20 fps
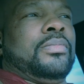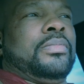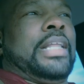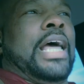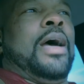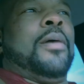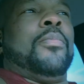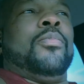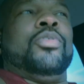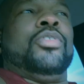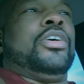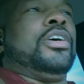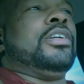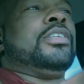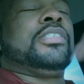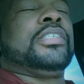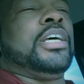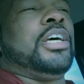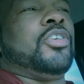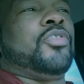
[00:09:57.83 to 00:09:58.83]
That we
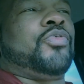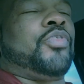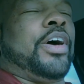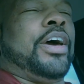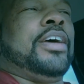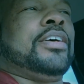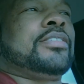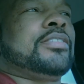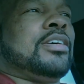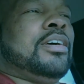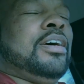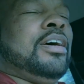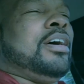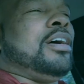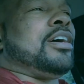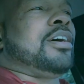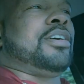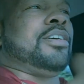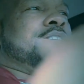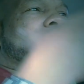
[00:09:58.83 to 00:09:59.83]
couldn't see his face,
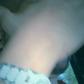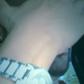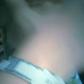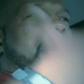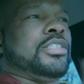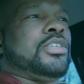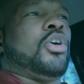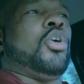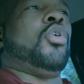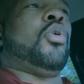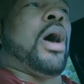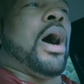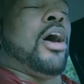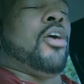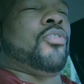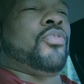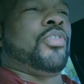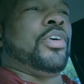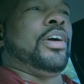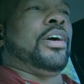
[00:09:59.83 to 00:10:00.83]
couldn't see his whole
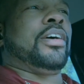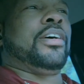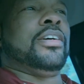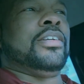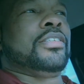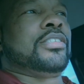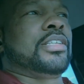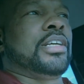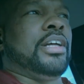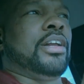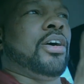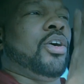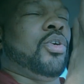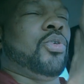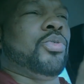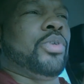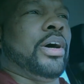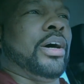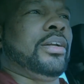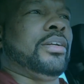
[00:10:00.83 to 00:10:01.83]
outfit, couldn't see the
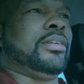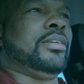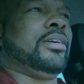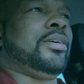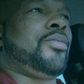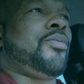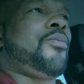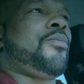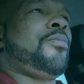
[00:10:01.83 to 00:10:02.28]
whole nothing.